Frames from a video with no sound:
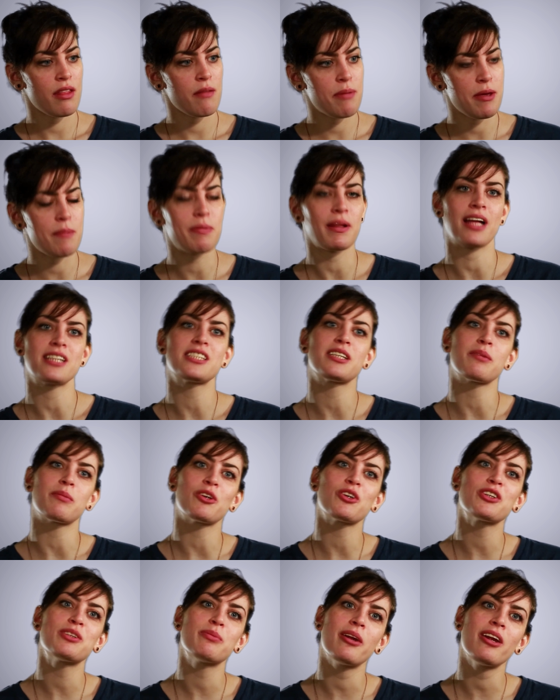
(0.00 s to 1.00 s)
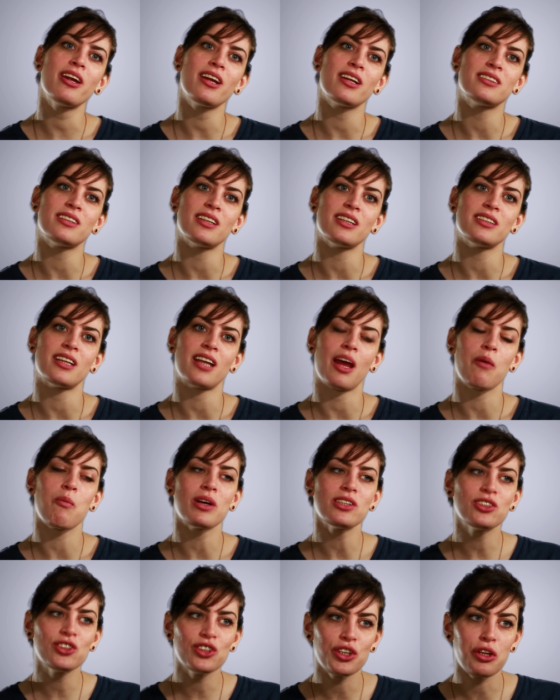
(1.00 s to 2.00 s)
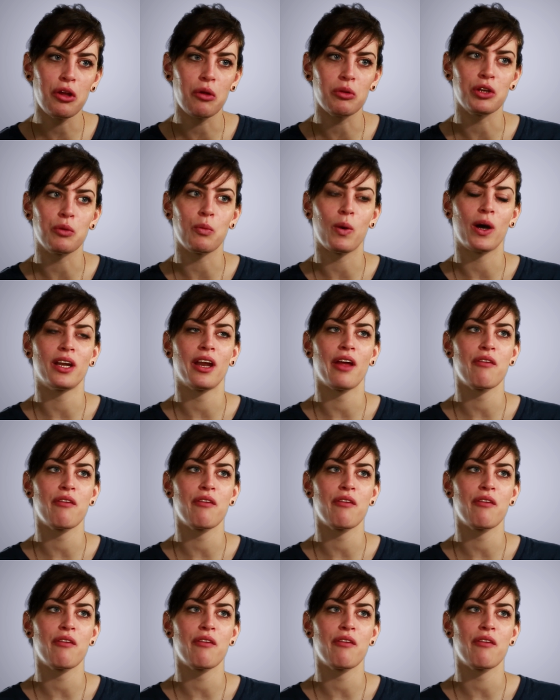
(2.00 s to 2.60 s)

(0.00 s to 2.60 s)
people had similar experiences and I wasn't the only one.